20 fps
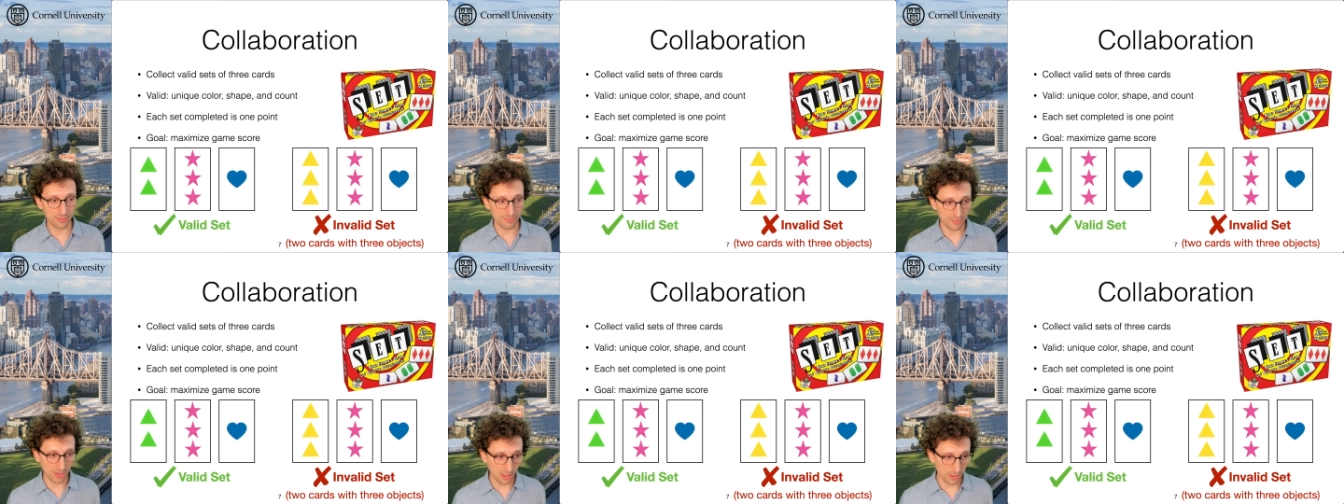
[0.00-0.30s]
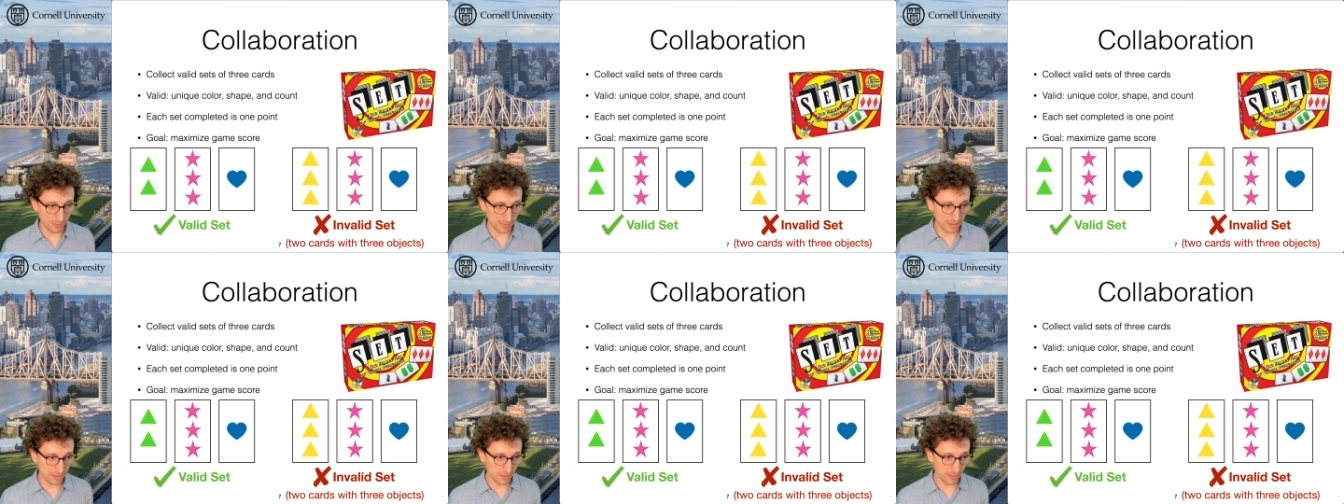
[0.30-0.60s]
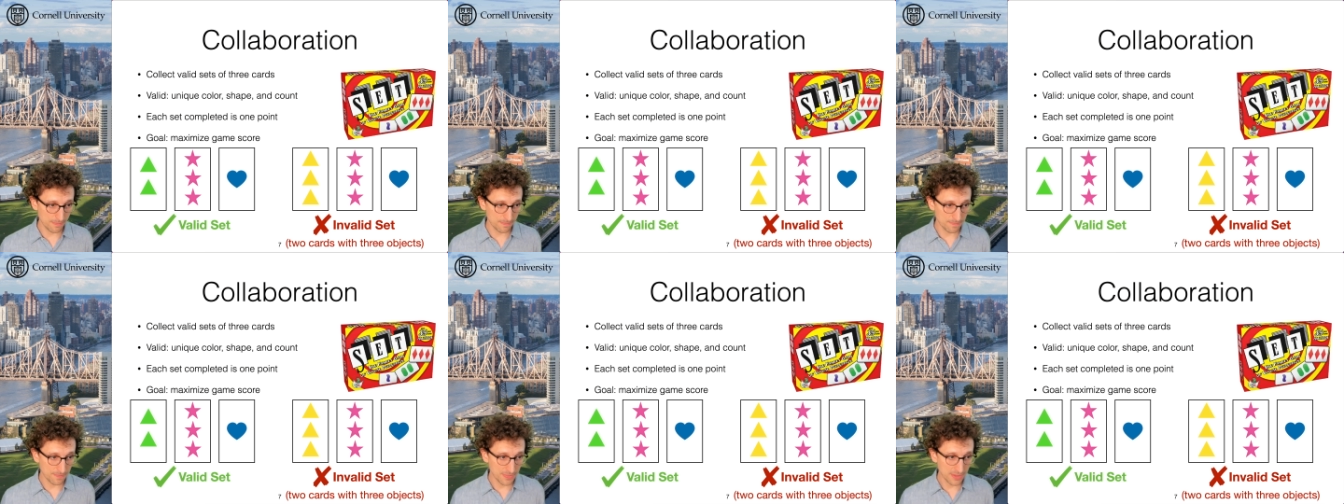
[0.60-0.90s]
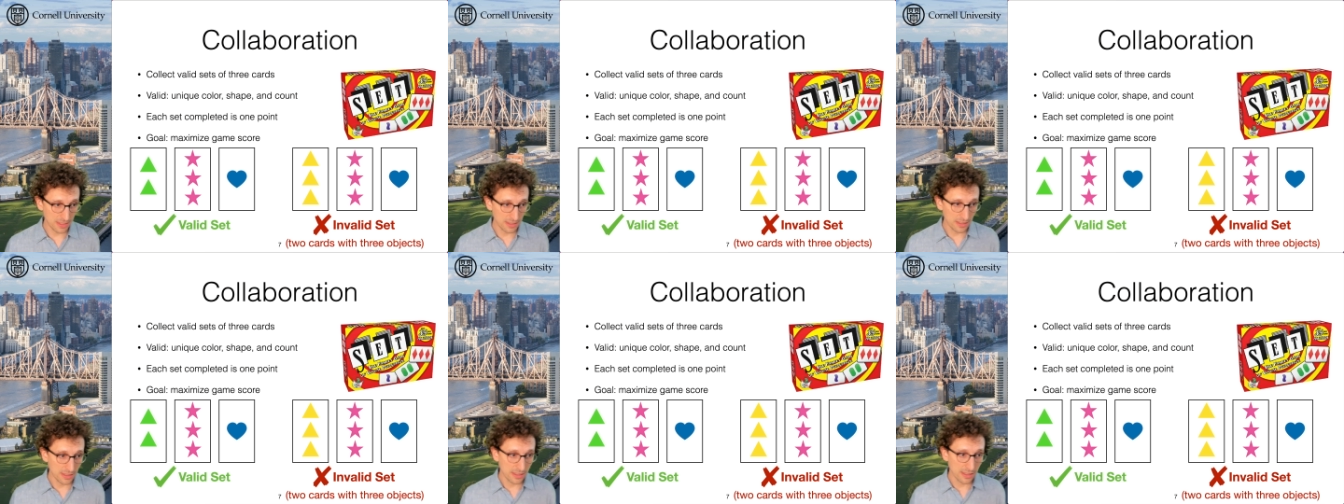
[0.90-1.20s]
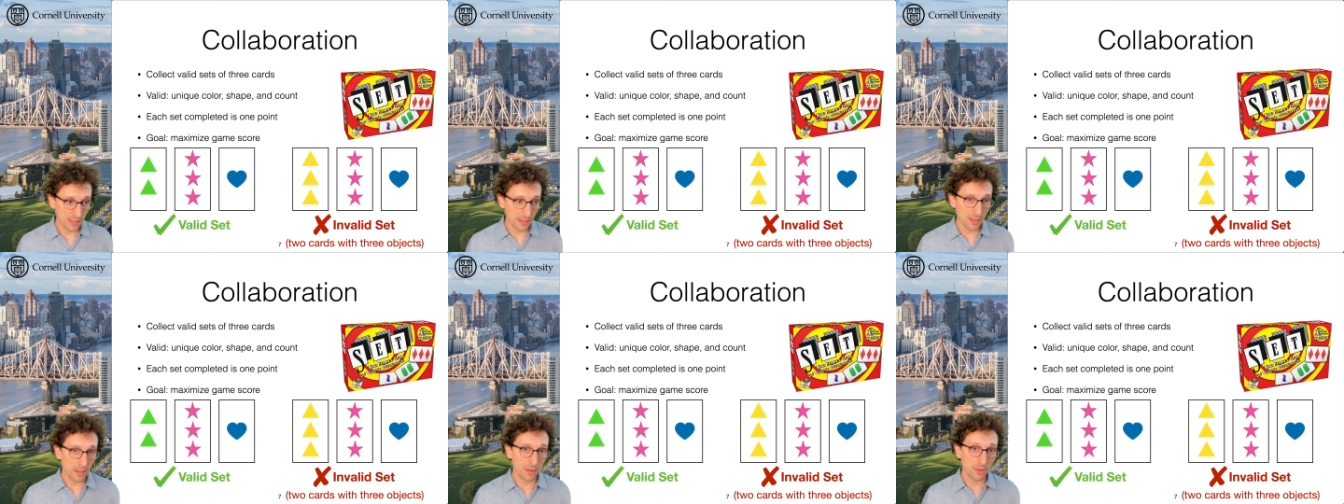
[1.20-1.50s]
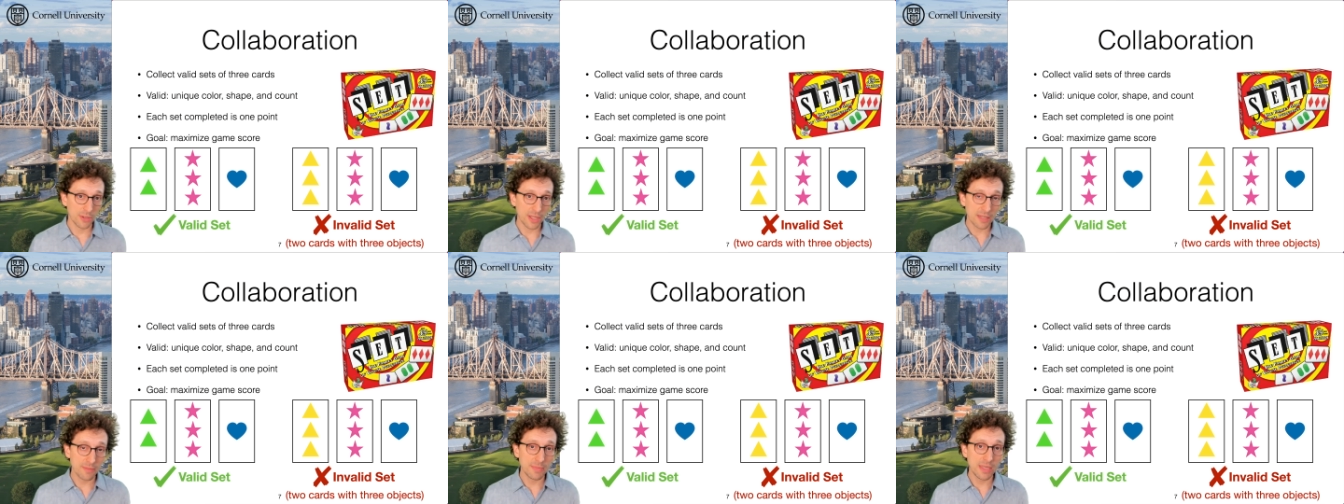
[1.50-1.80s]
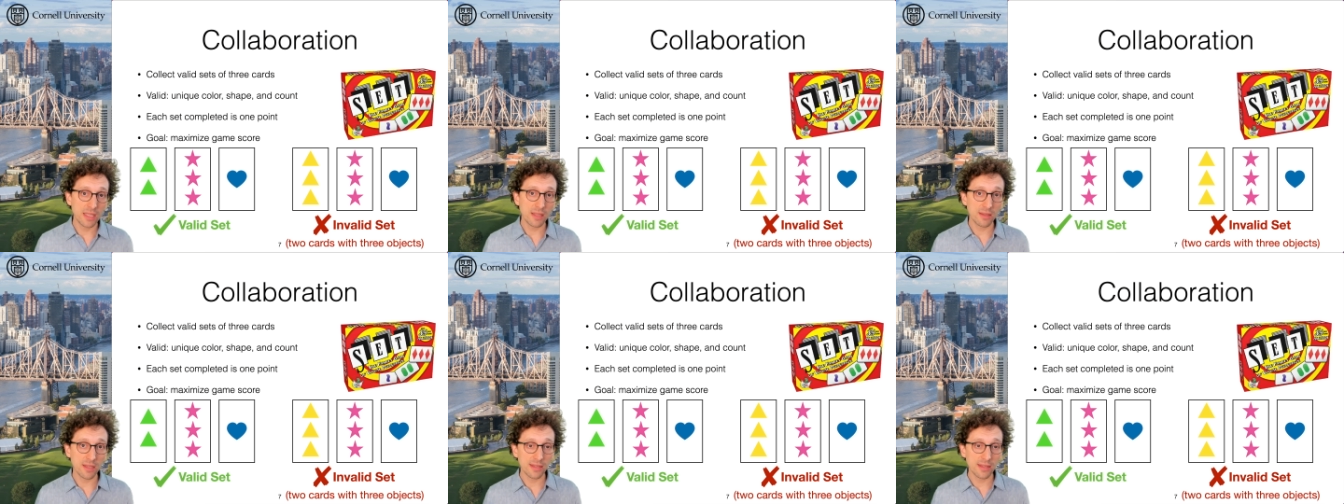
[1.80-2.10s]
environment. So that
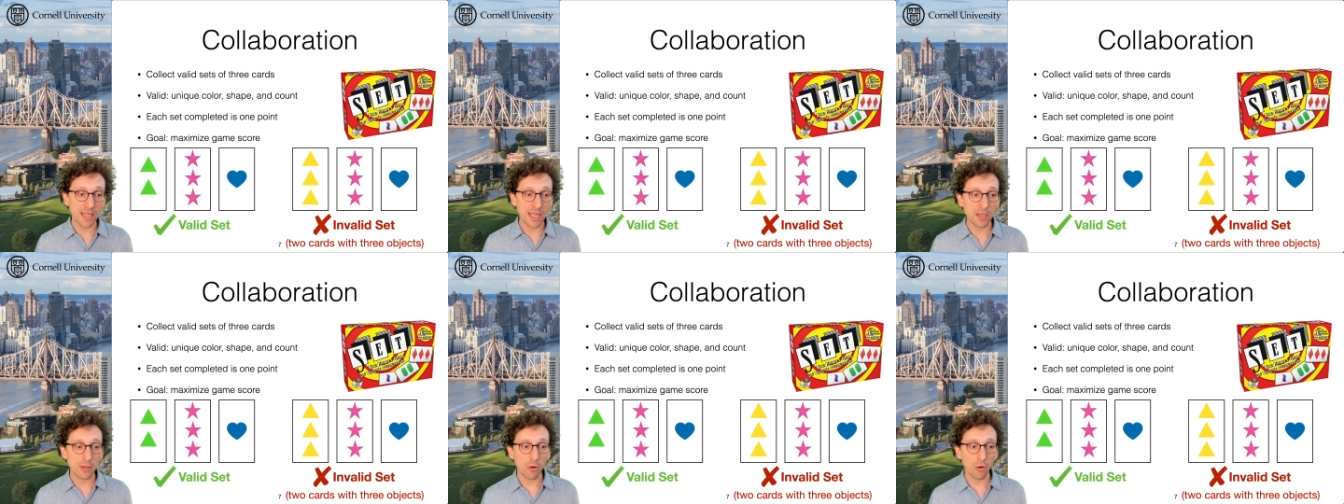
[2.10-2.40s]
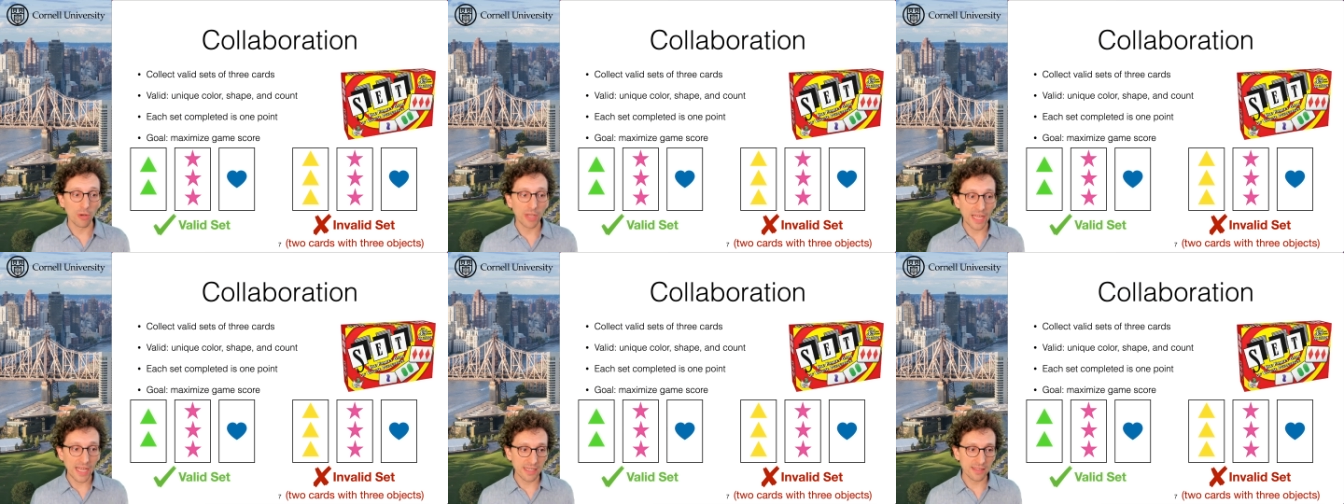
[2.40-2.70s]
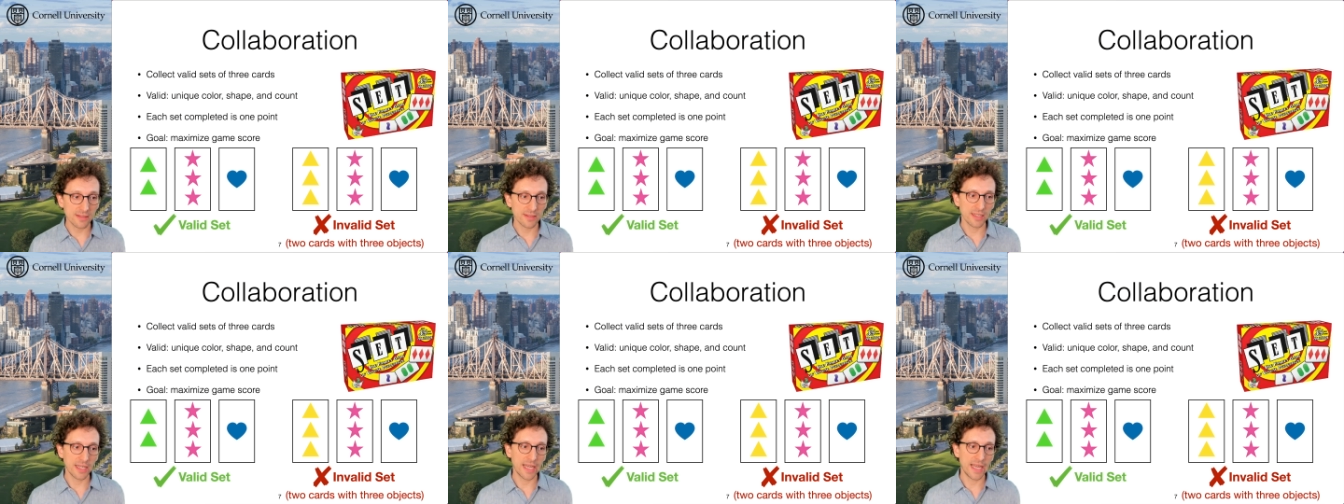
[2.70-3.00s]
means that they collect